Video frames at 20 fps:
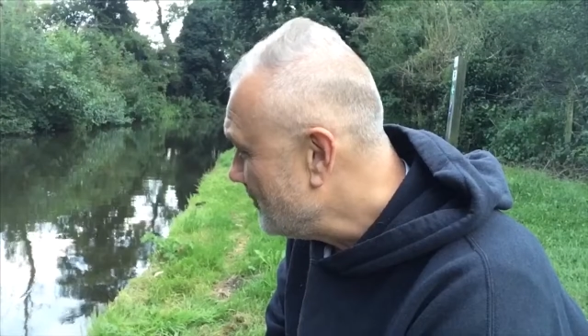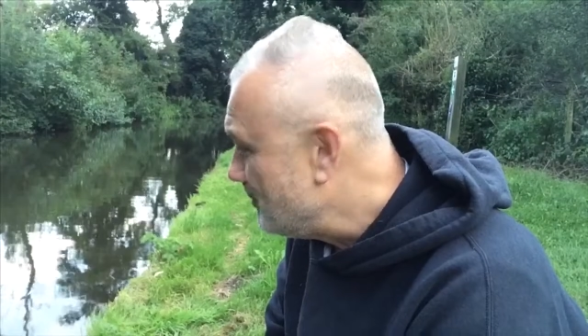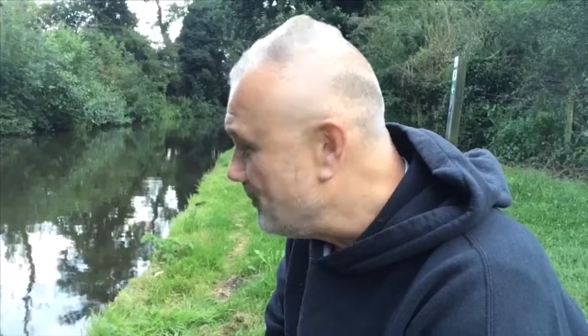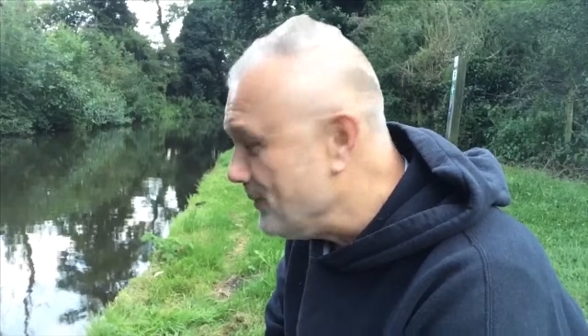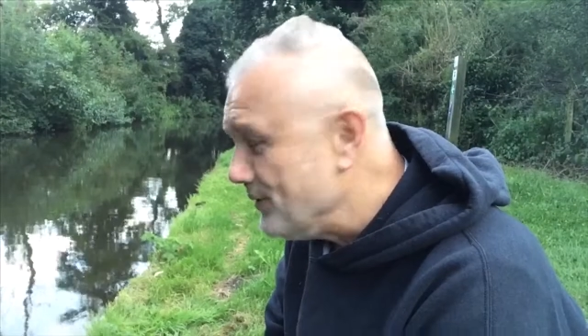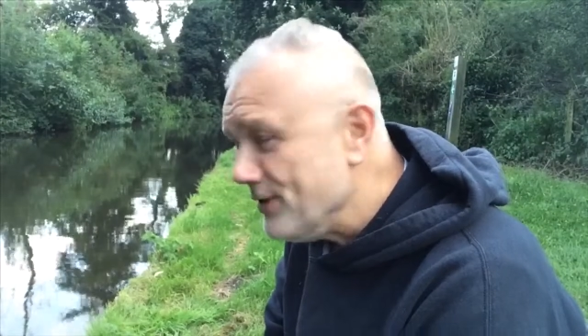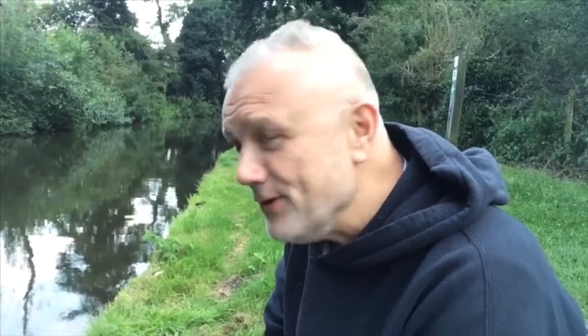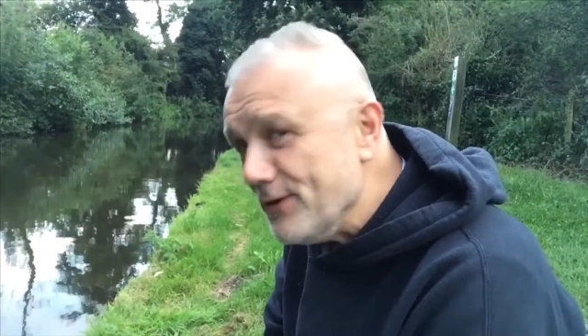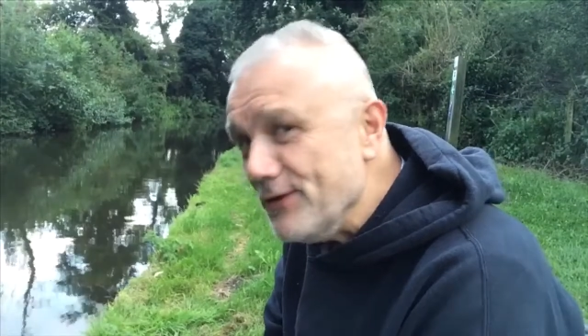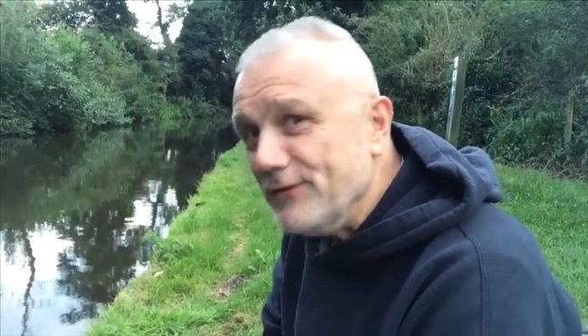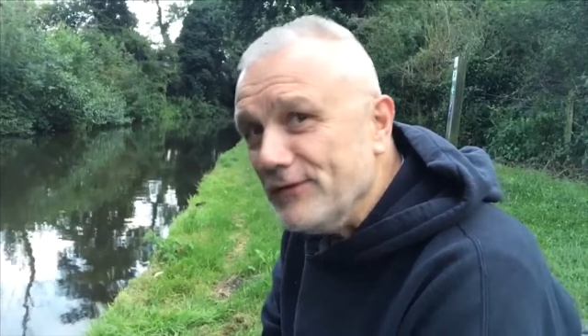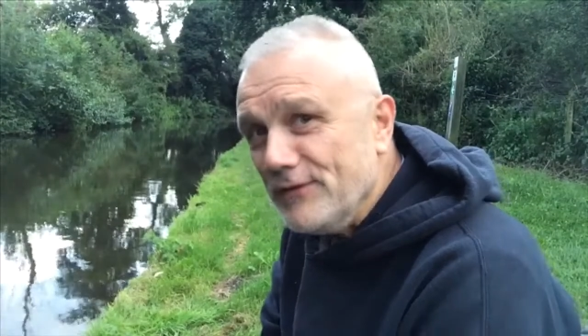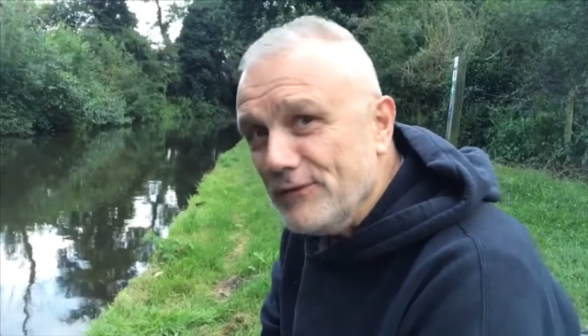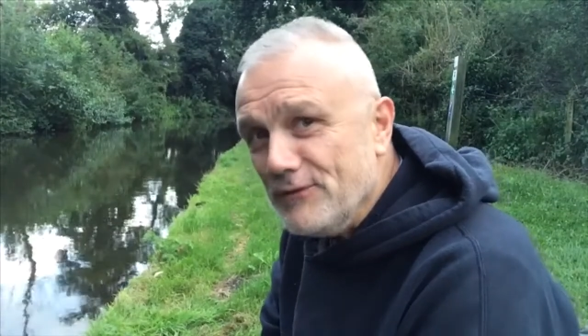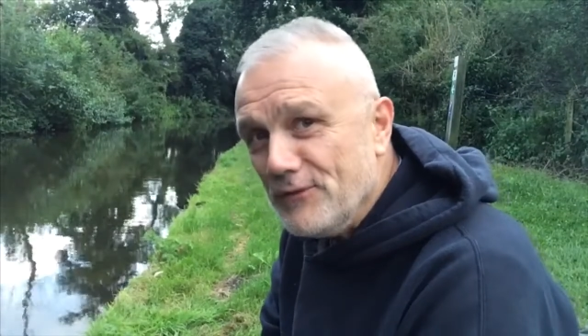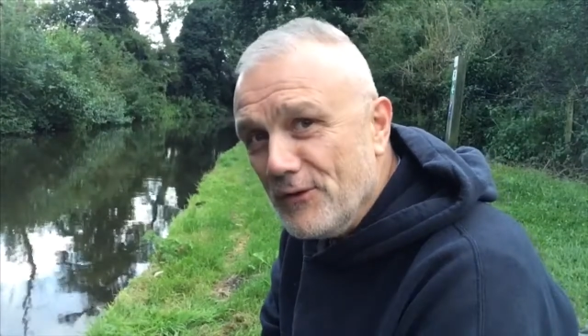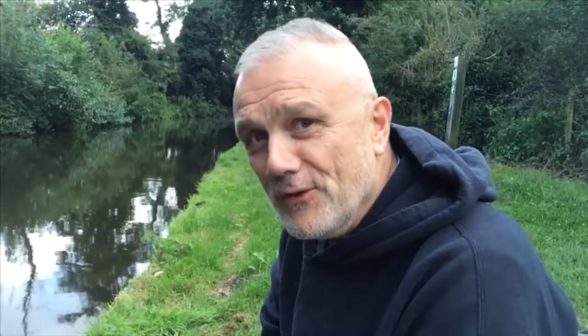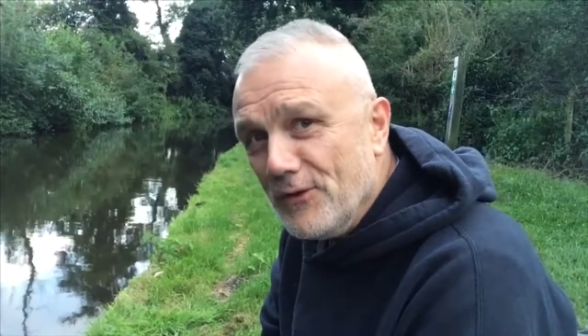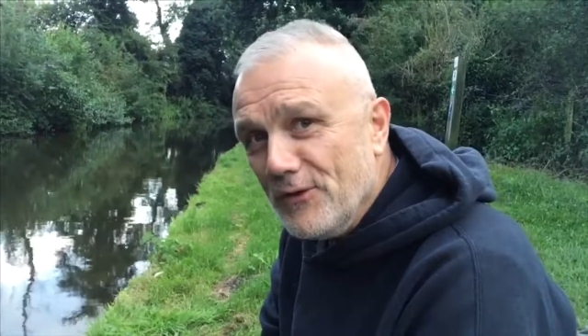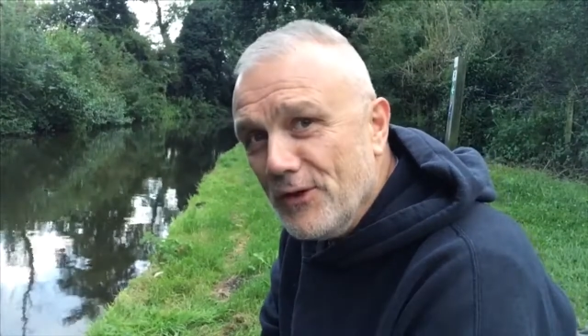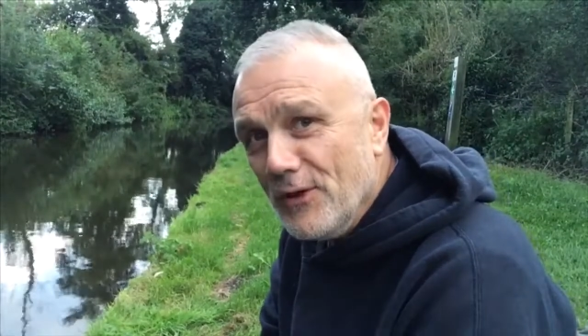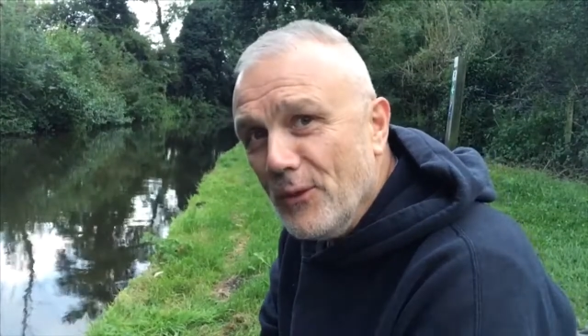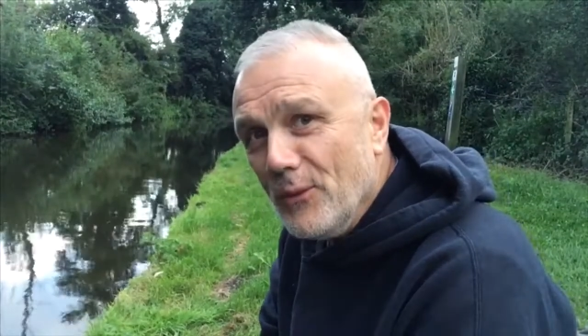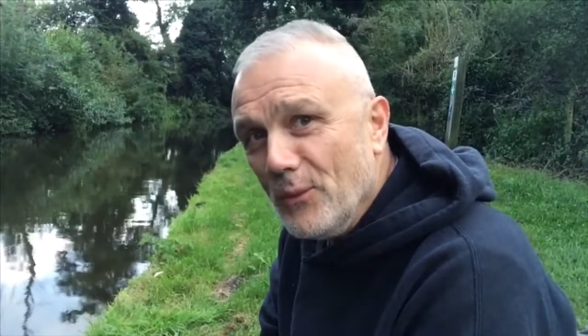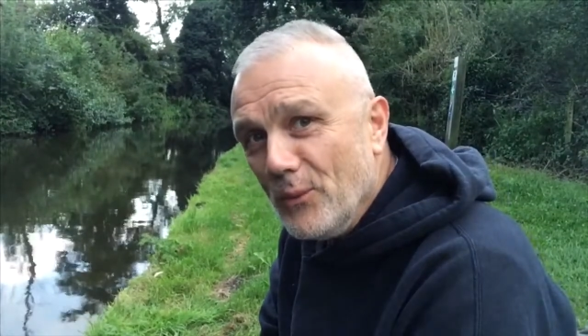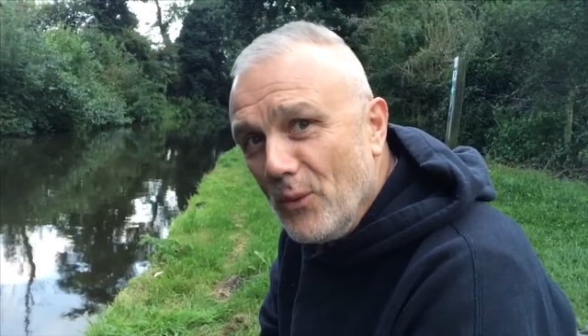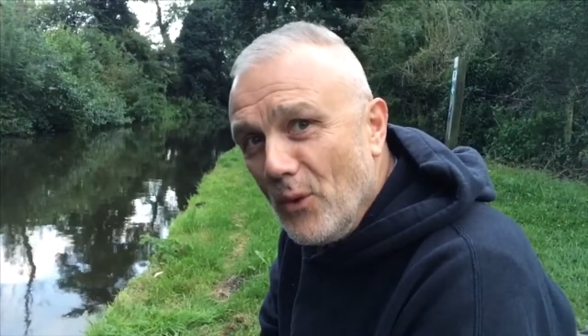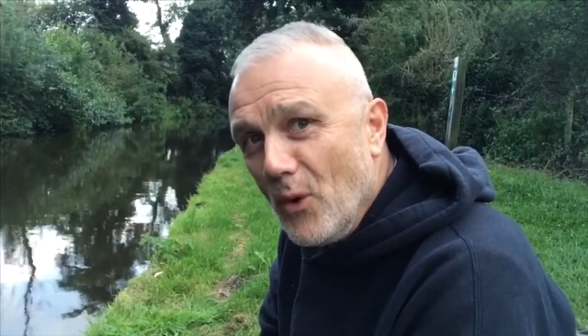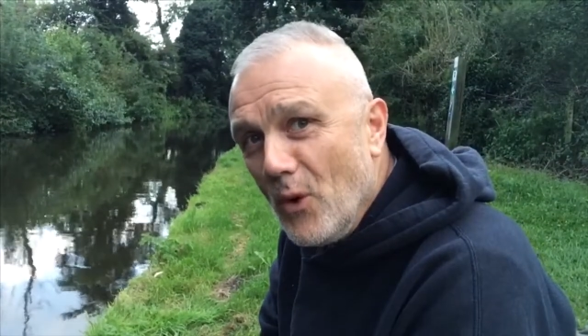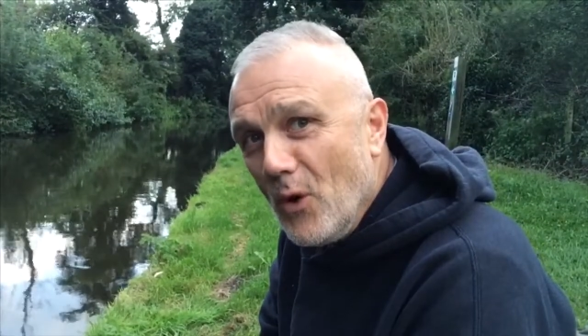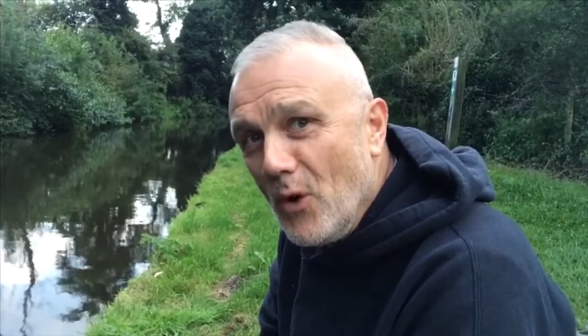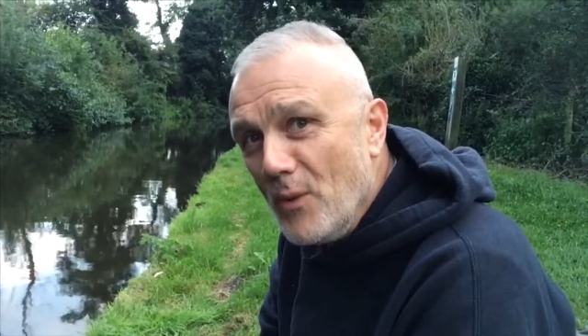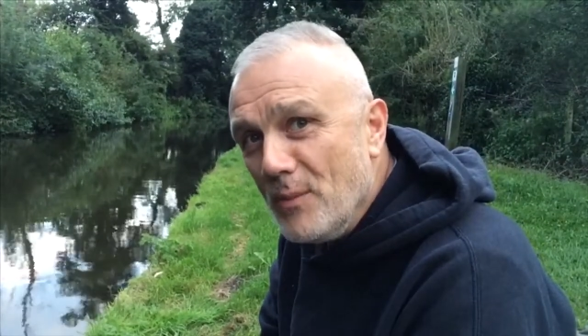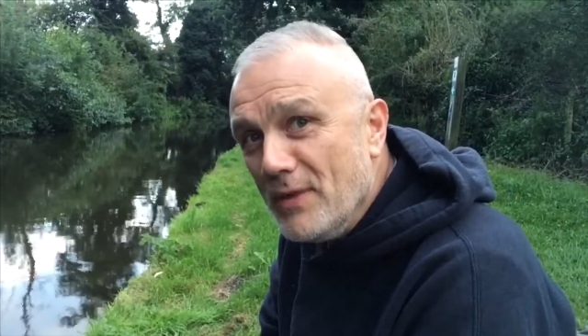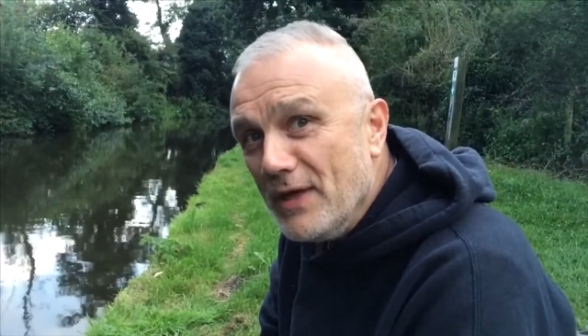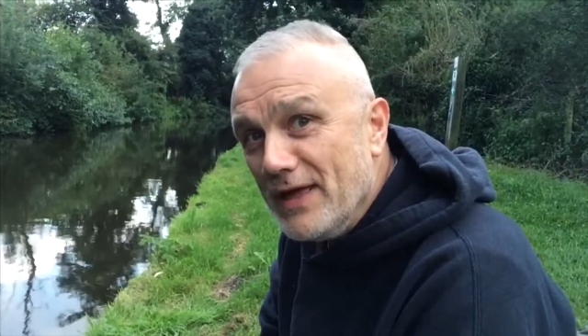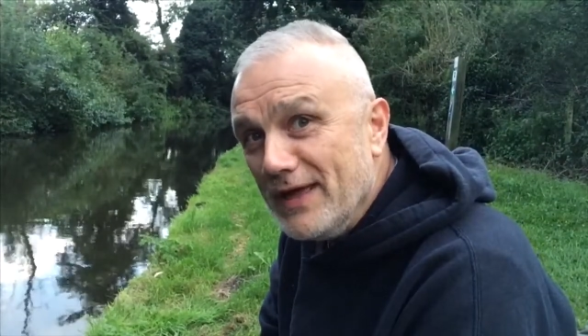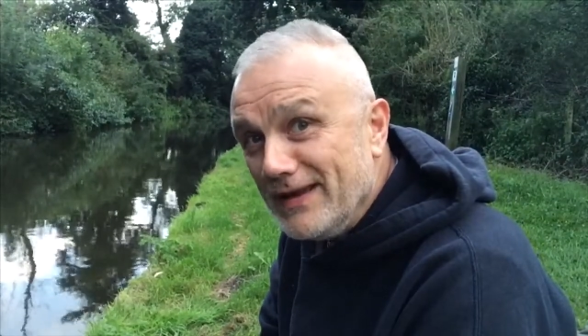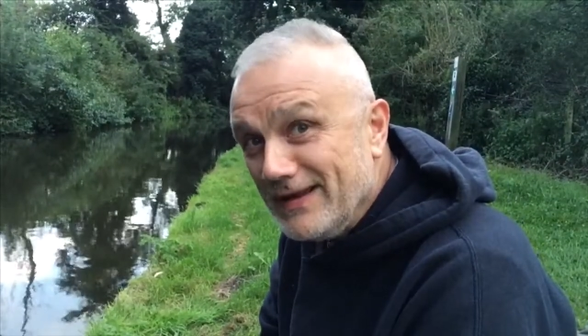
Beautiful, warm